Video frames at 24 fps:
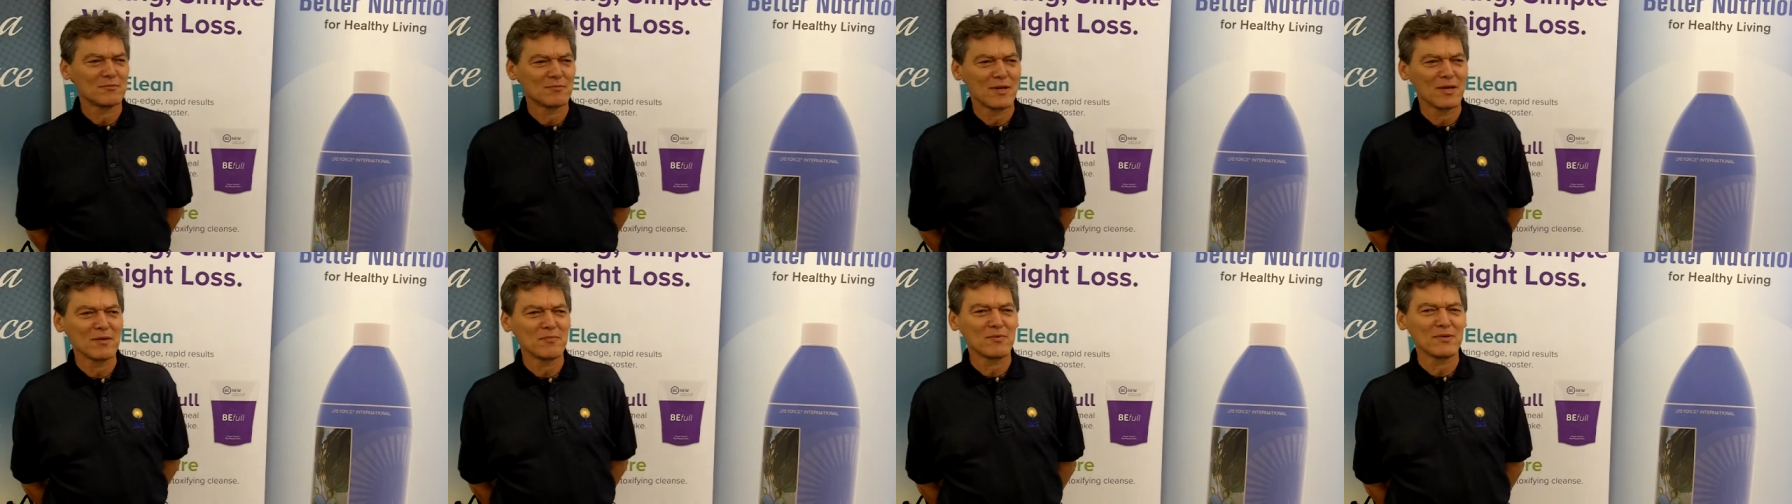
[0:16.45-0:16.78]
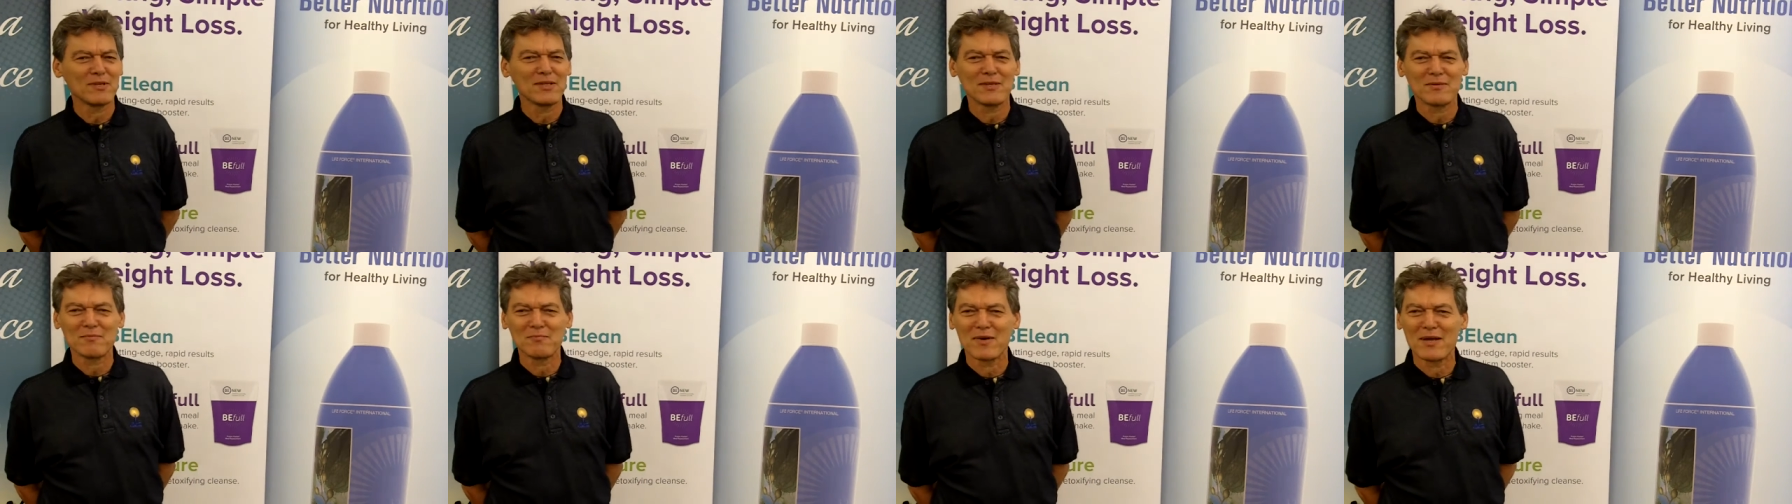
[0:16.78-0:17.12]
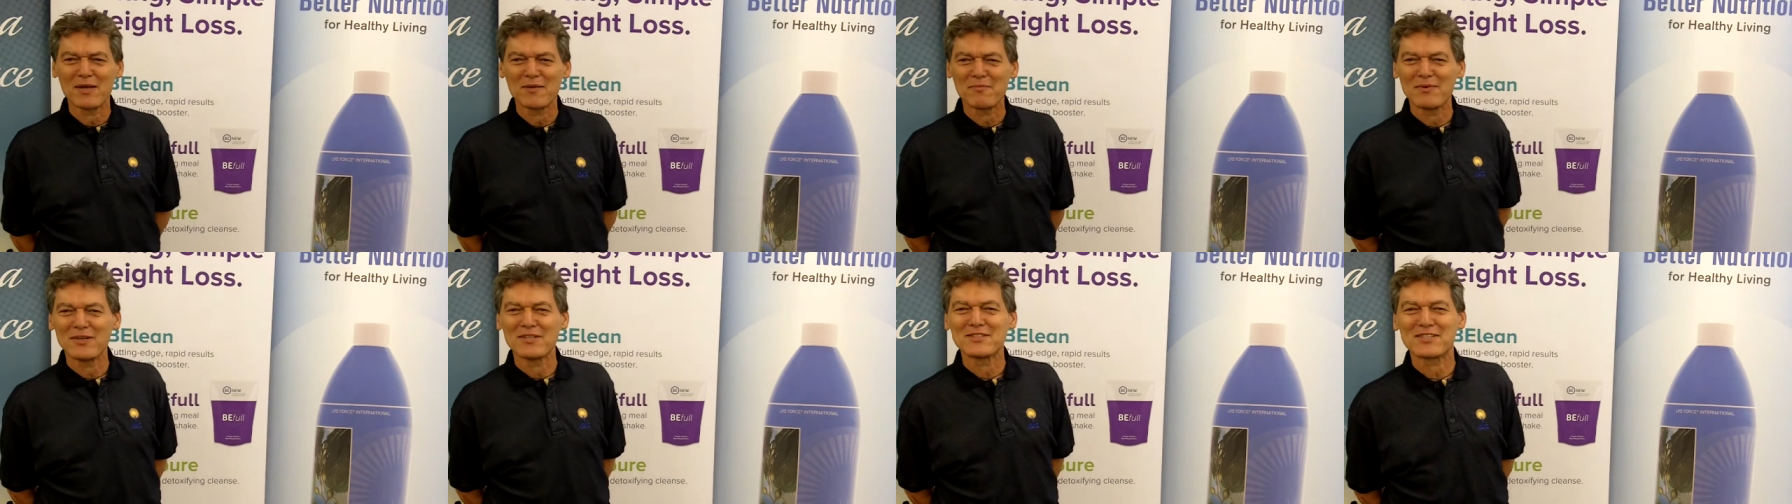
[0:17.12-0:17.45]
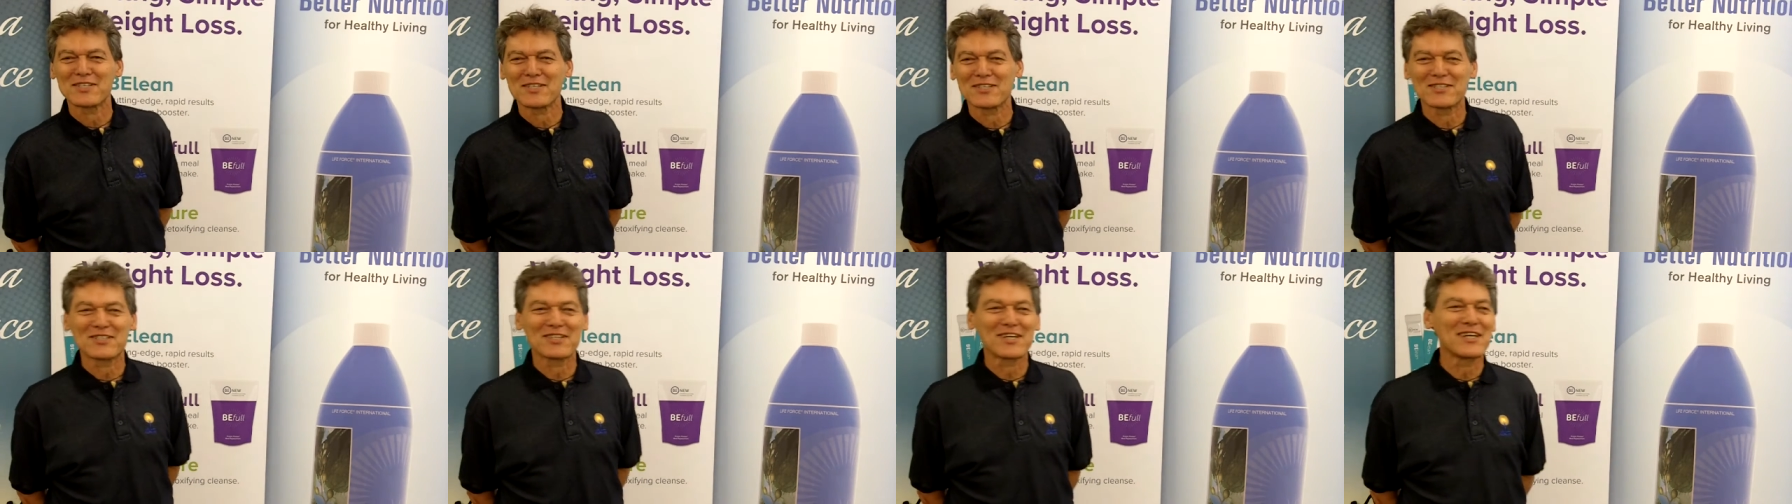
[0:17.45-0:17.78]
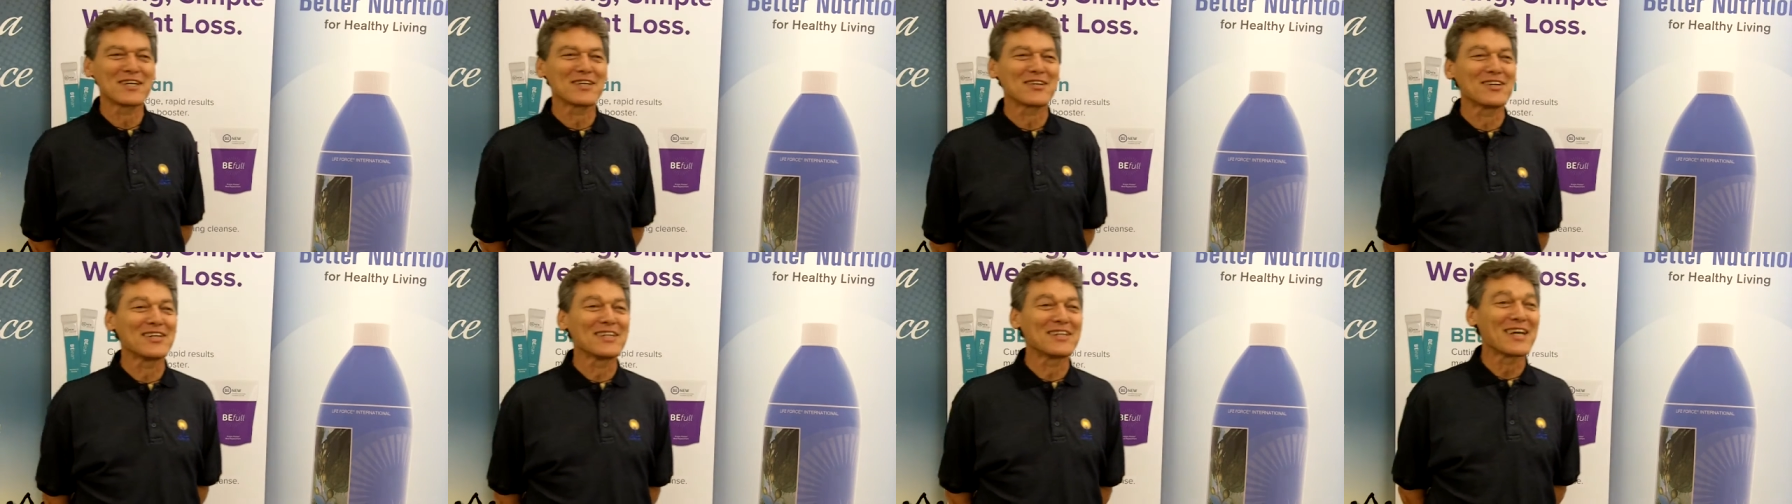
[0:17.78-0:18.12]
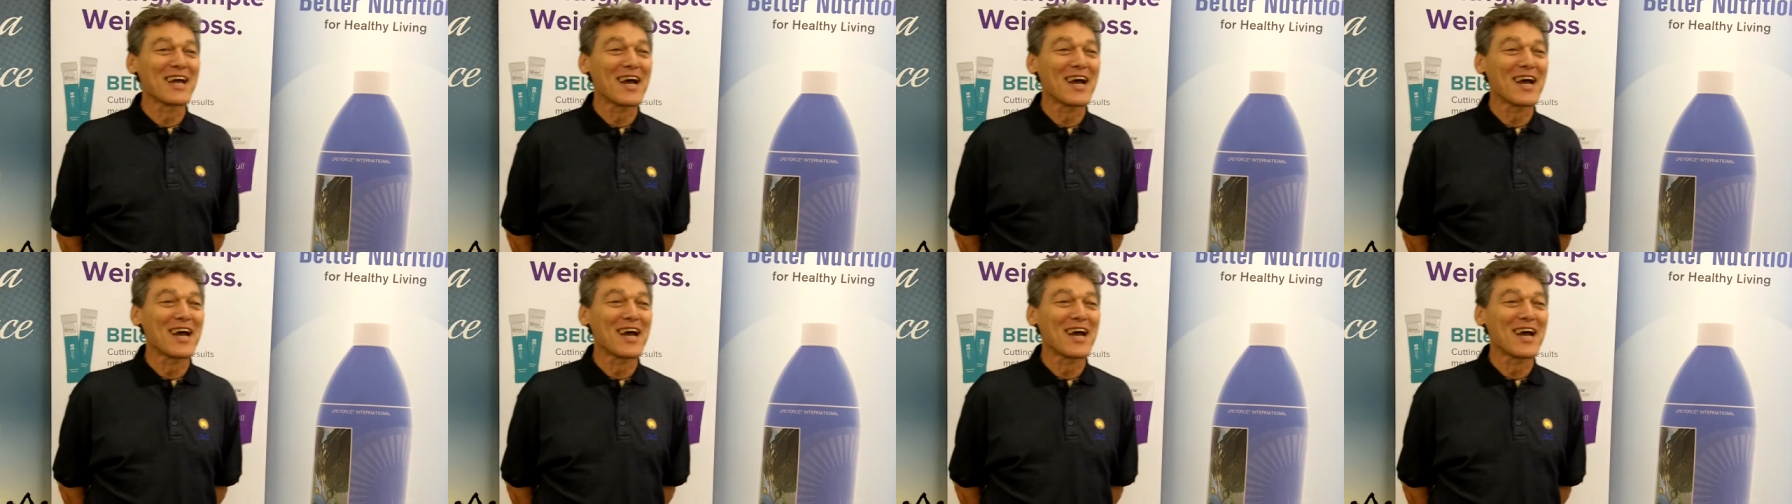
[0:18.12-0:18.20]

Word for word: Maybe, maybe it's a secret